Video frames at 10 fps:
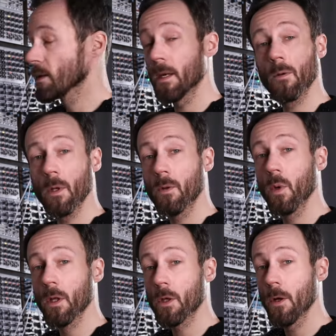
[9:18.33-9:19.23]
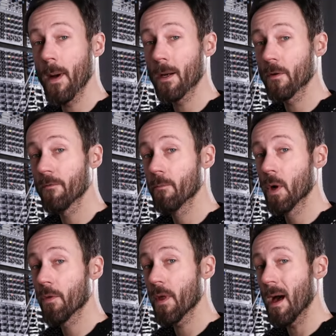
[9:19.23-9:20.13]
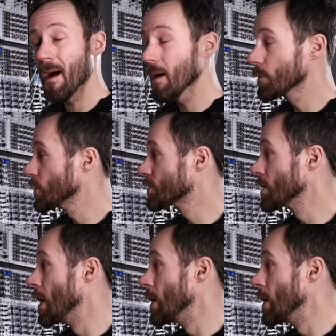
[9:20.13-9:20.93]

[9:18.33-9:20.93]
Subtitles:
then it will come out of both outputs.